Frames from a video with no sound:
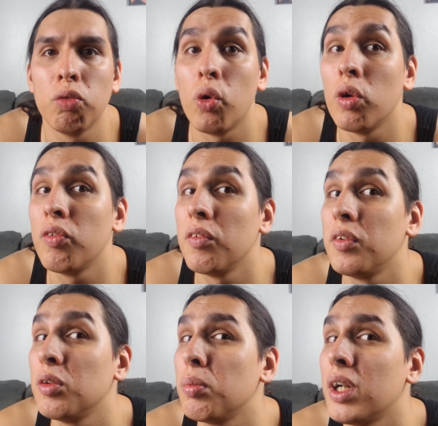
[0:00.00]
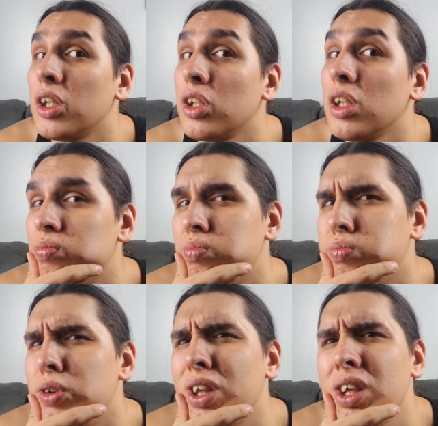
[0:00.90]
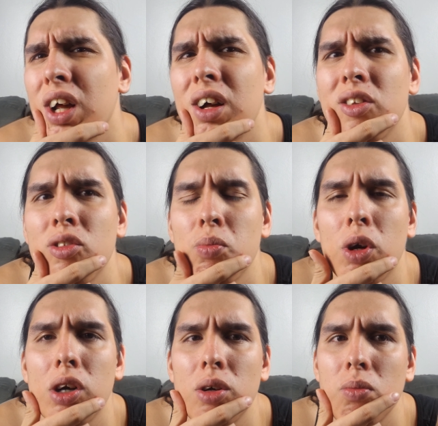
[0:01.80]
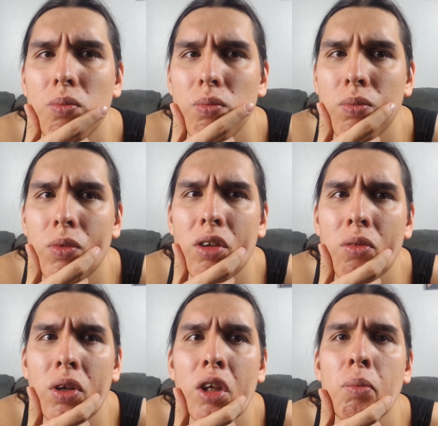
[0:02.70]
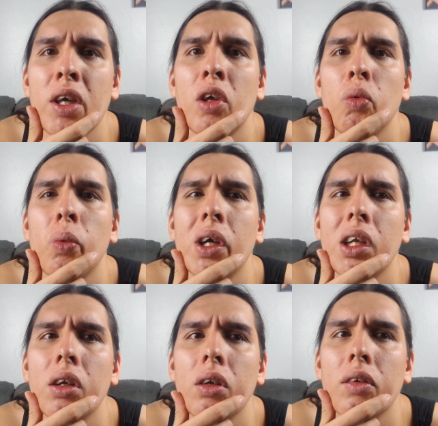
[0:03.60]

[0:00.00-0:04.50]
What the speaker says: 450 splash. It's really not smart. It doesn't really make you win.